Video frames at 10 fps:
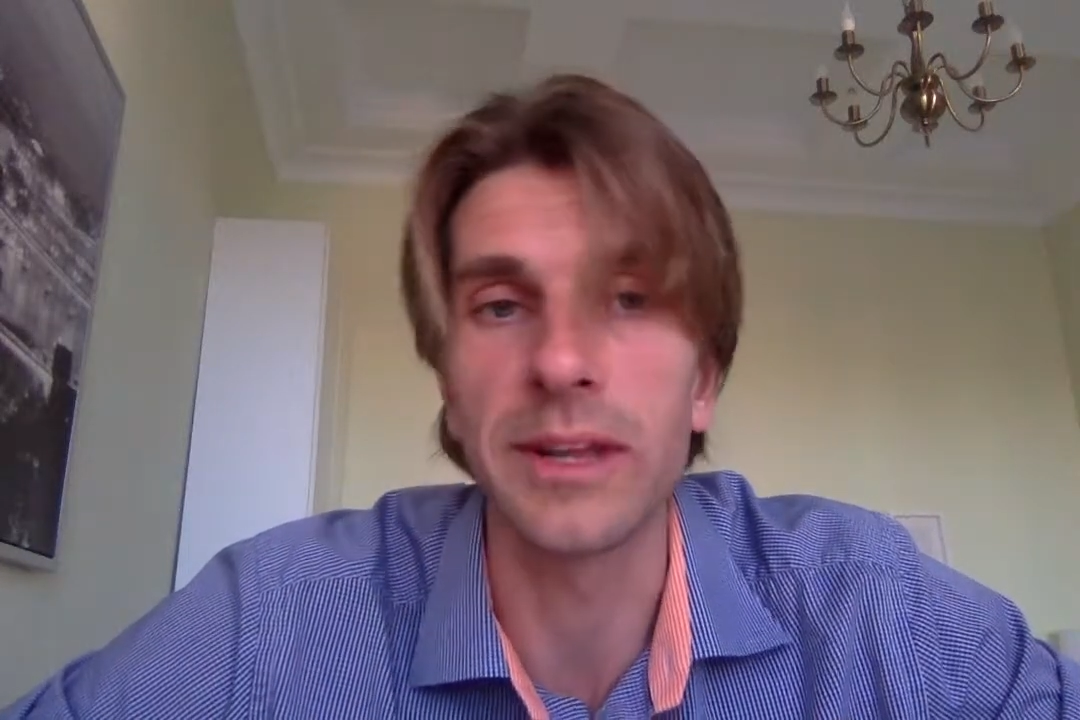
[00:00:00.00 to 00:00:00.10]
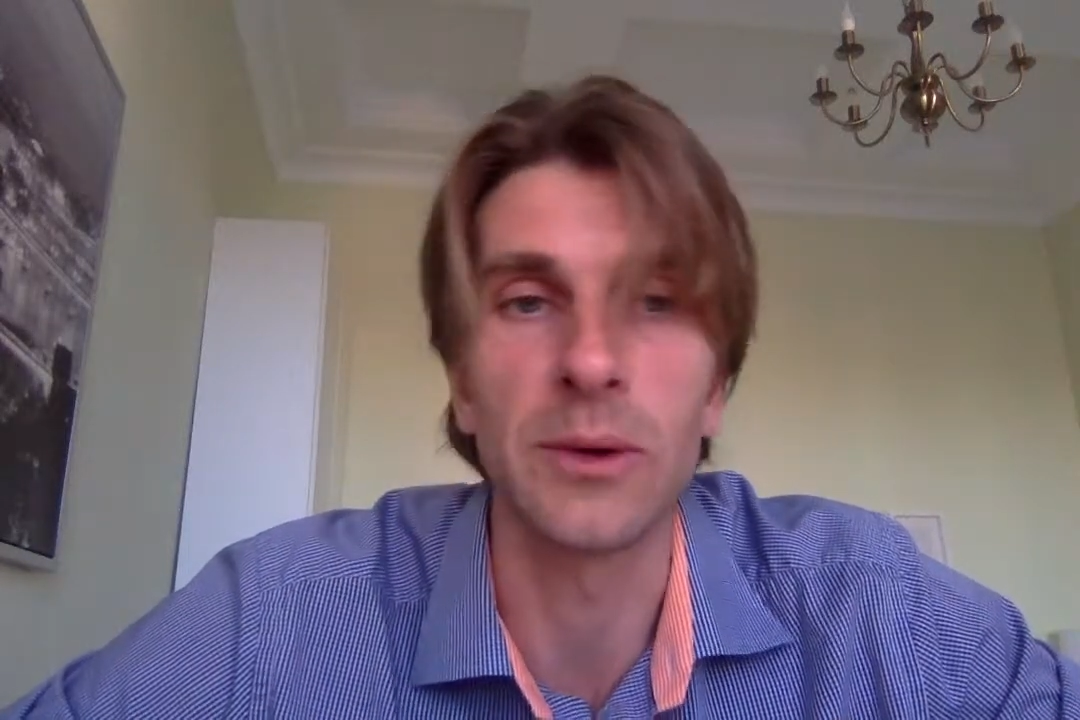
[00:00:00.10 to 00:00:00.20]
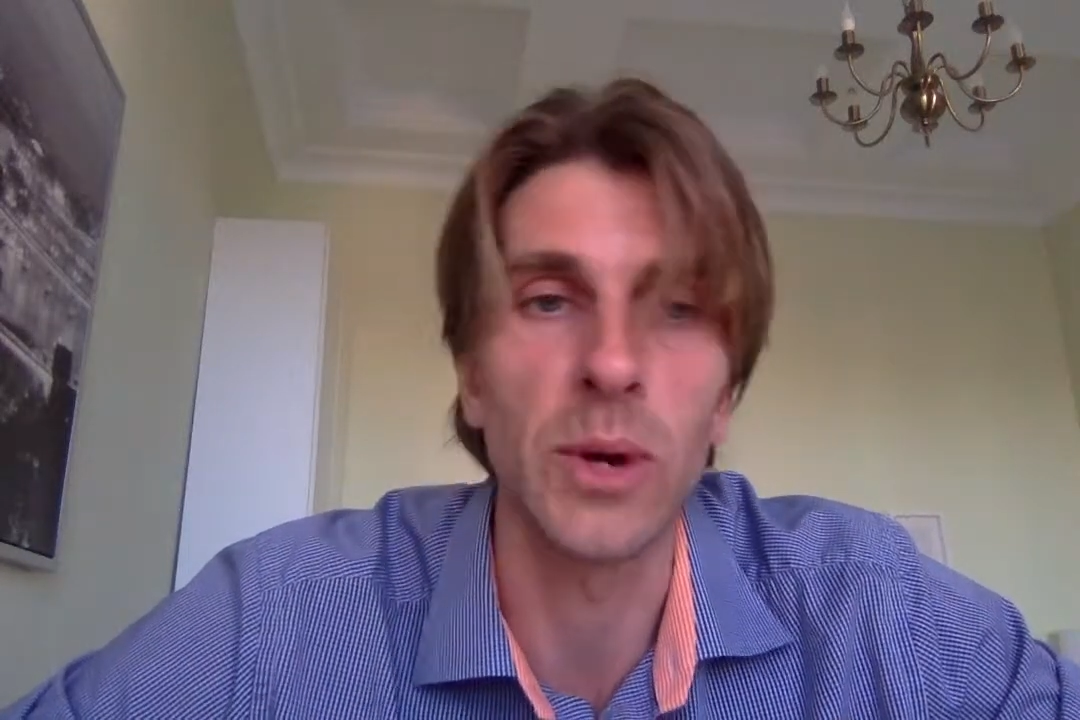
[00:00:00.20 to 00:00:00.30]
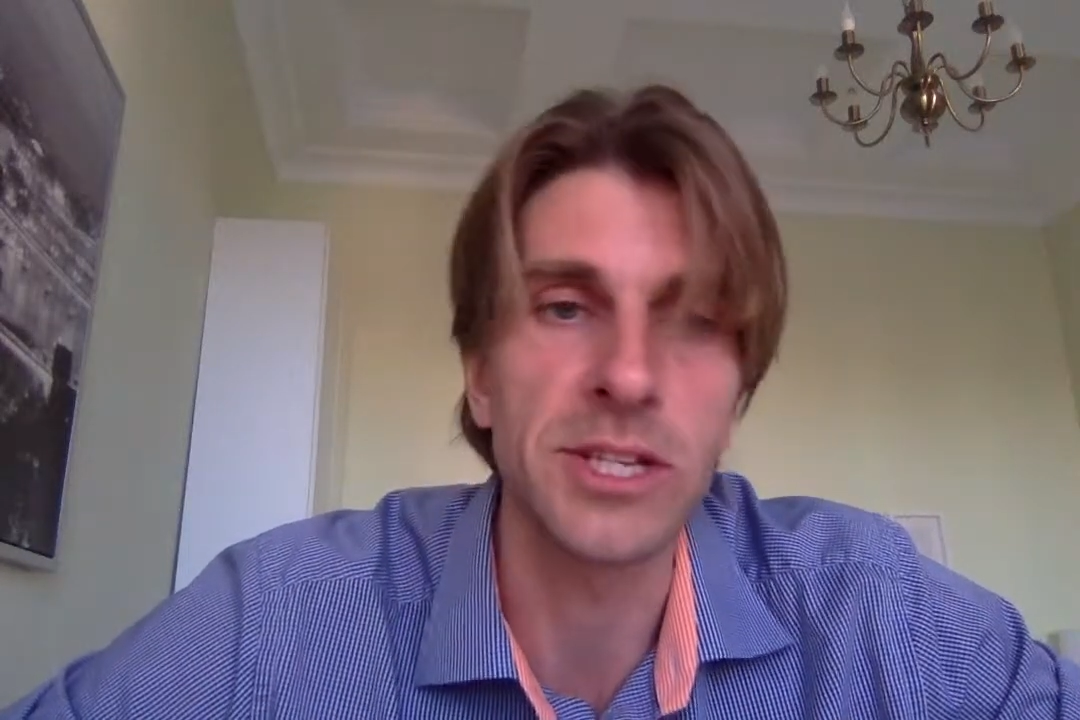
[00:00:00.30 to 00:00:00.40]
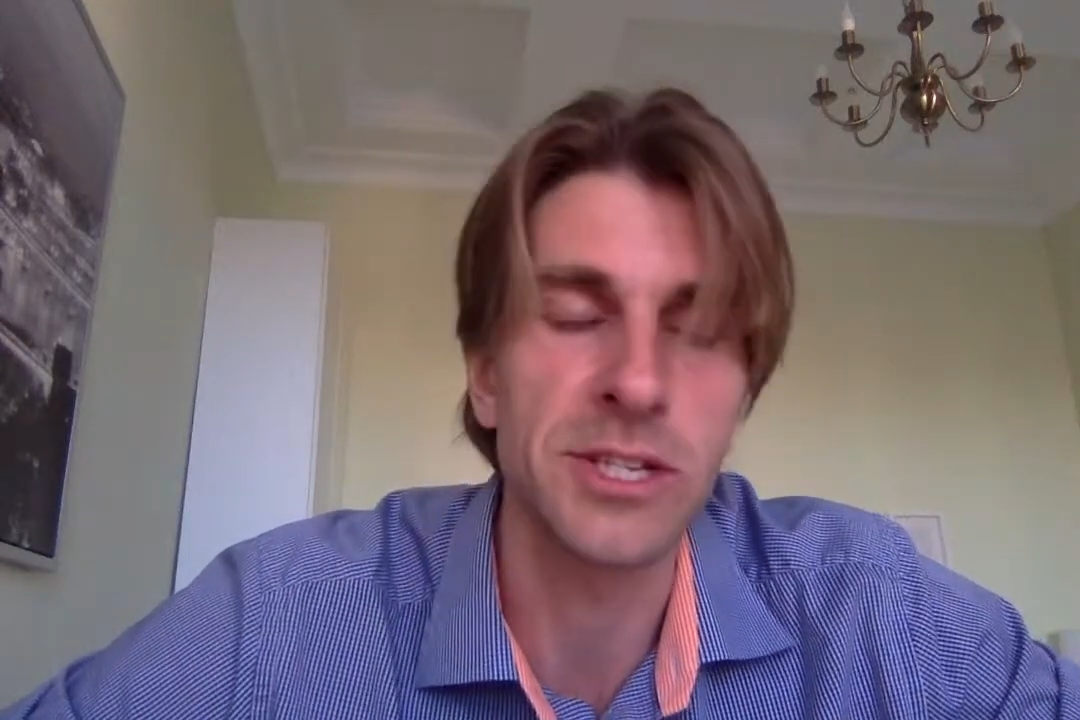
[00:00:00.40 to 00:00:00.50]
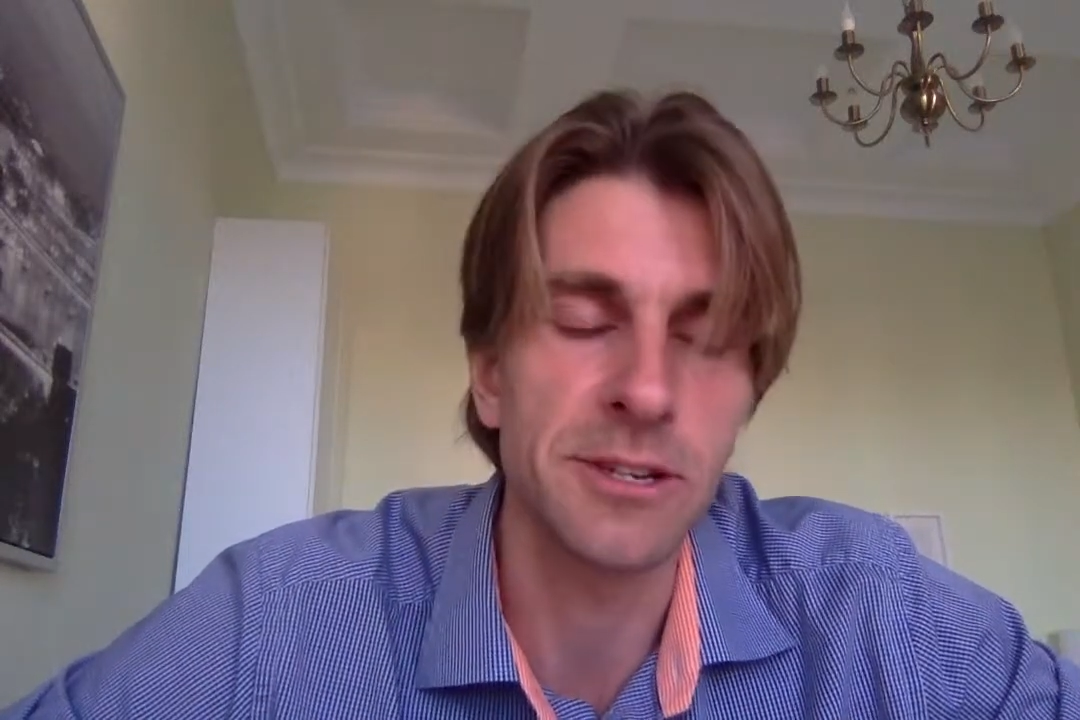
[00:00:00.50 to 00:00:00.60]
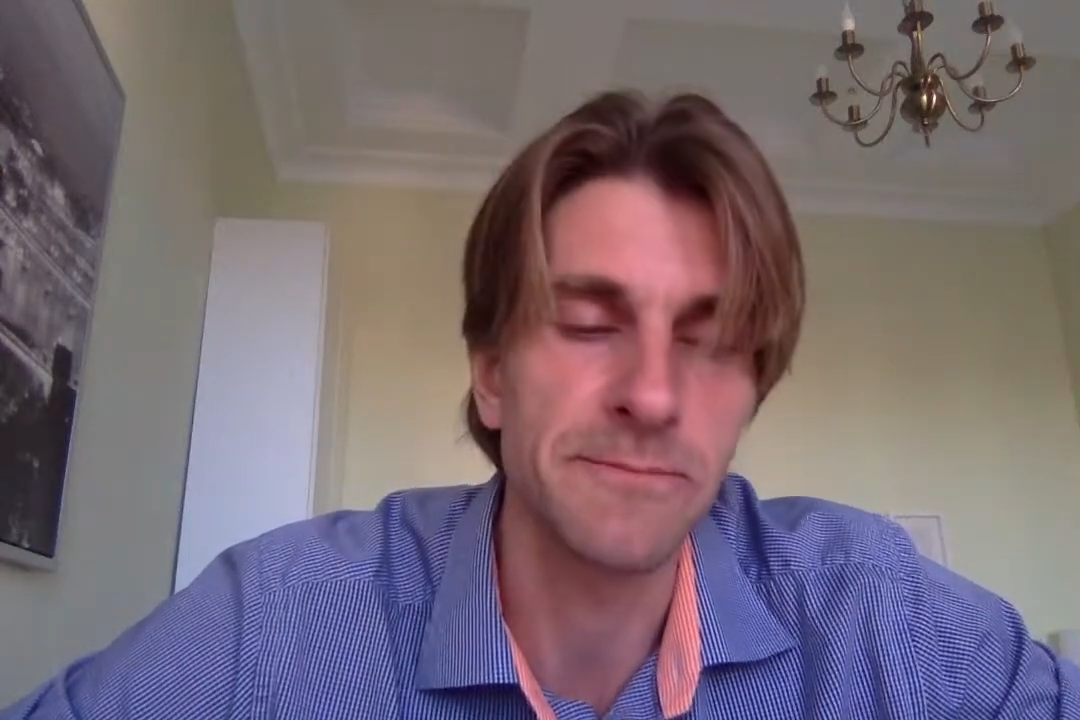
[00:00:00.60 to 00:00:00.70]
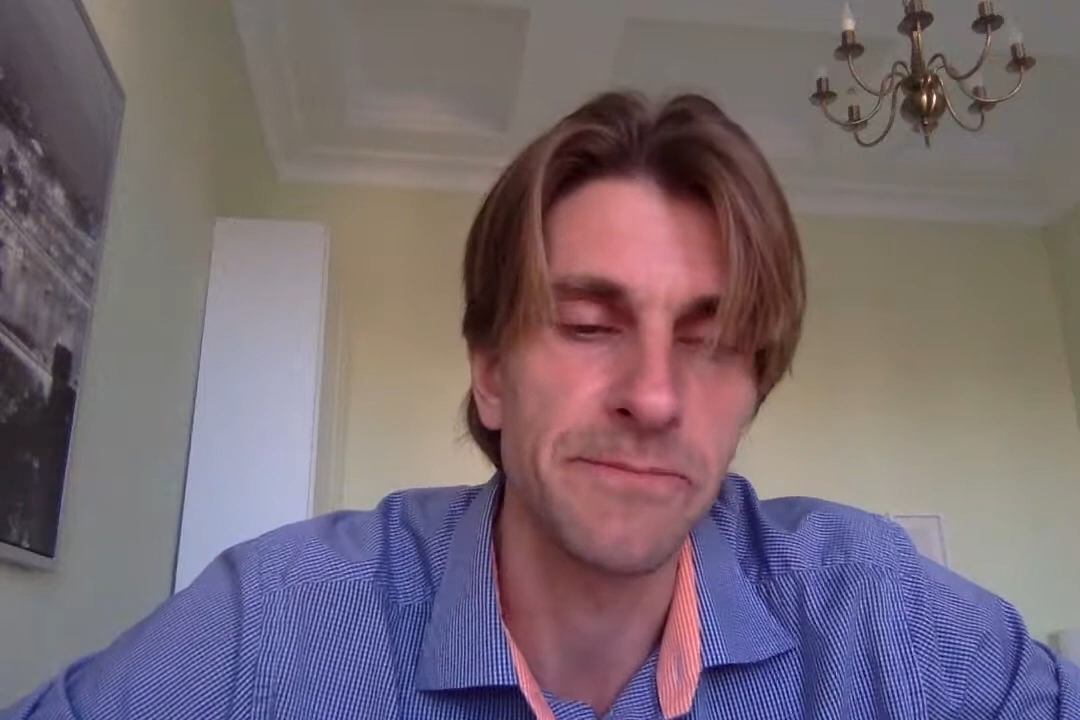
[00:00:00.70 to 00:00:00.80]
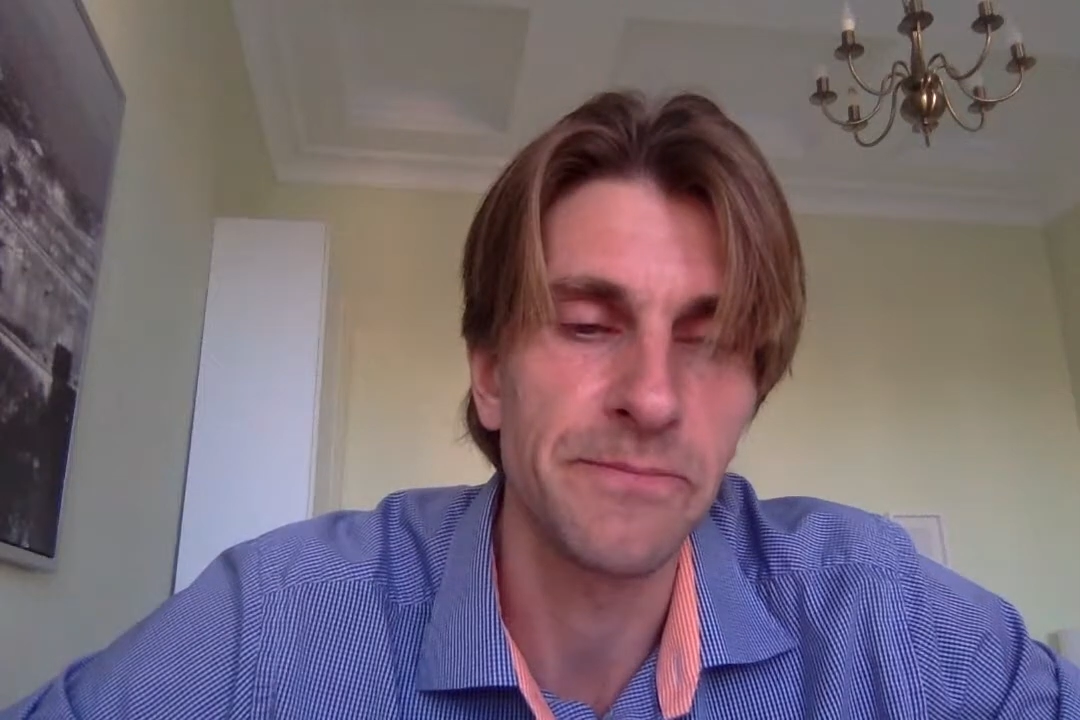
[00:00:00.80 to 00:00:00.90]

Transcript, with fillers: in question.